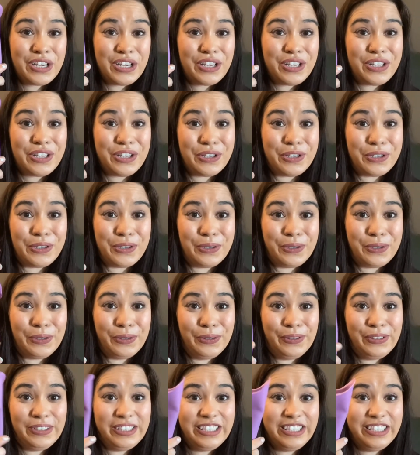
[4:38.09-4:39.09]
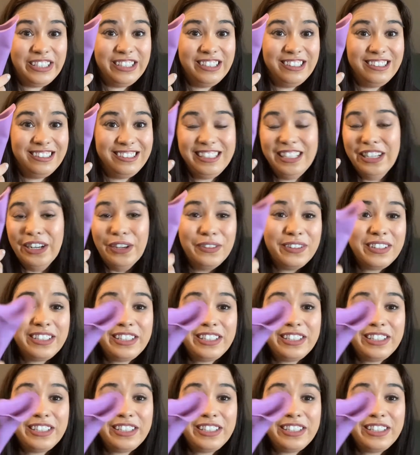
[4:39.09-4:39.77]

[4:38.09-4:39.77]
You you know,